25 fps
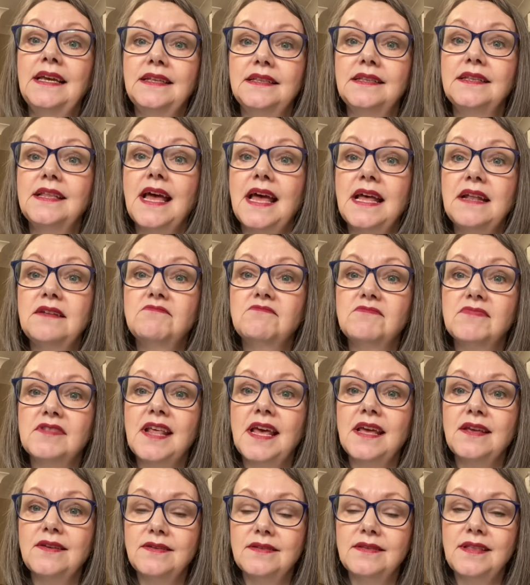then
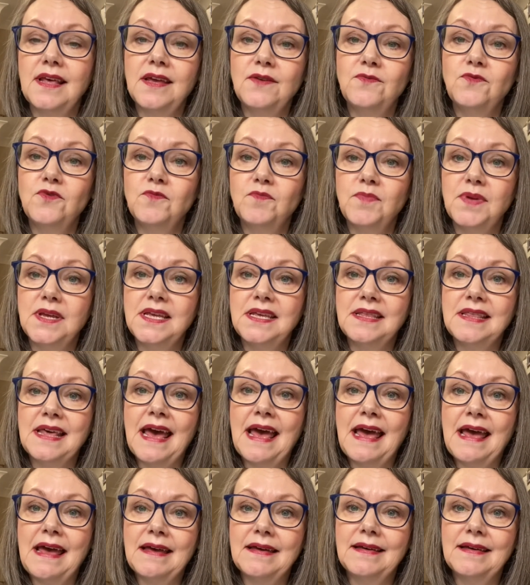they would be there,